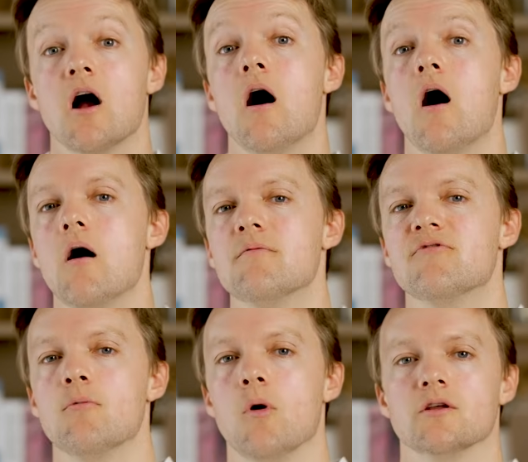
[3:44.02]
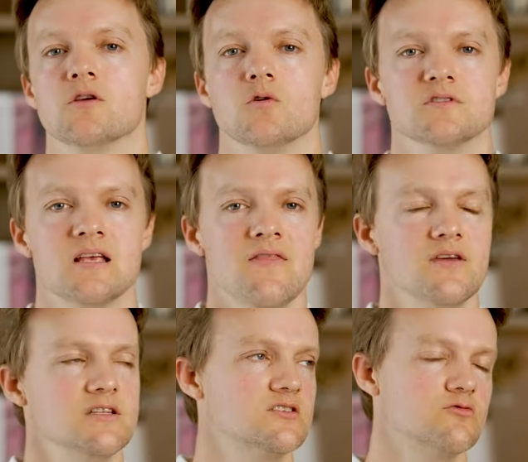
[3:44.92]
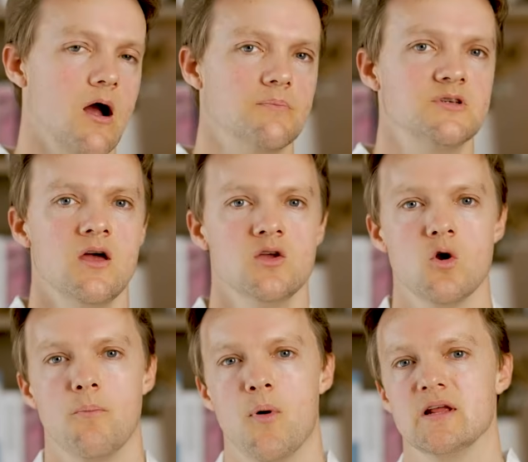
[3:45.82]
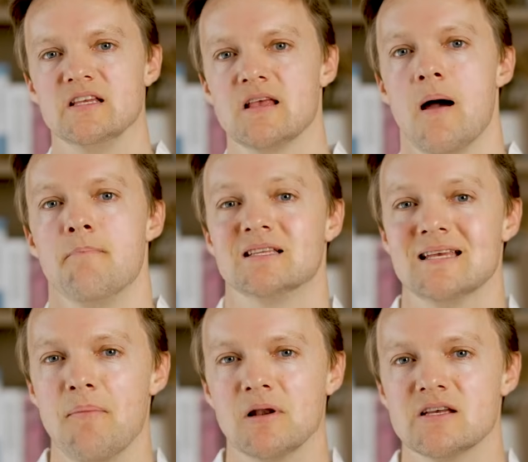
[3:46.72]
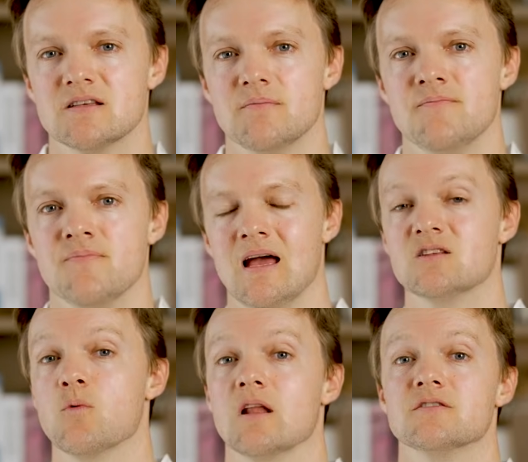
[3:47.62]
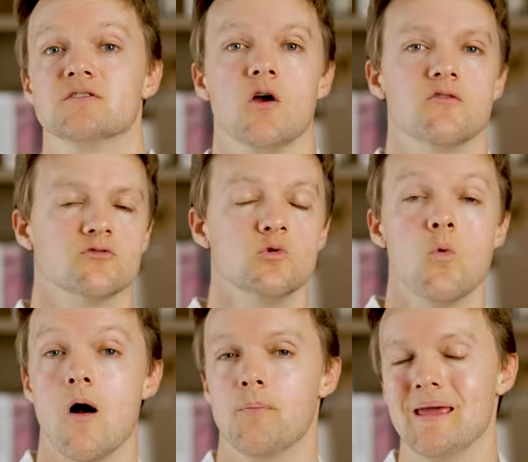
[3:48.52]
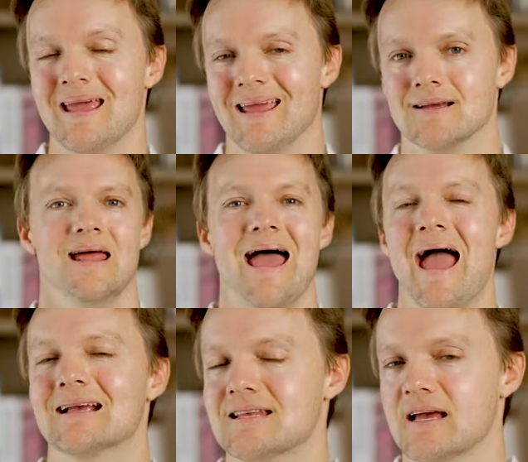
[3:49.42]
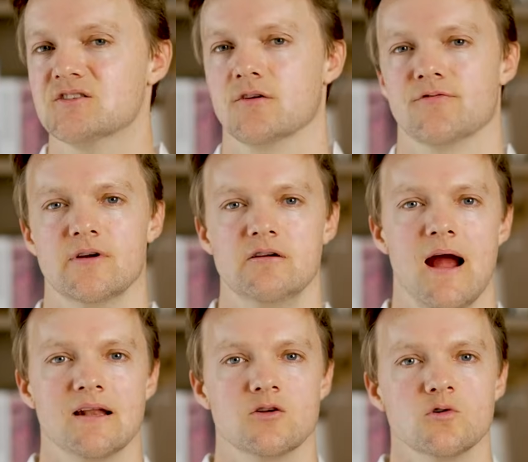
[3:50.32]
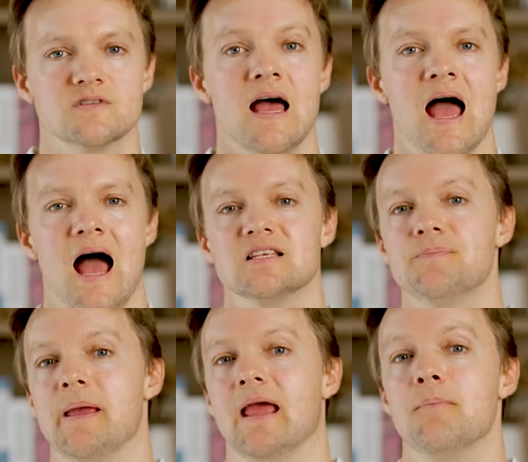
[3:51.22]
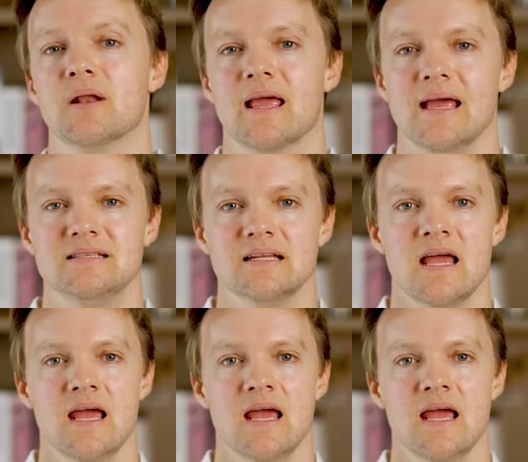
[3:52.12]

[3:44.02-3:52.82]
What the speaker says: are harmful molecules that disrupt your body's metabolism, as well as overall well-being. An excess of free radicals has been implicated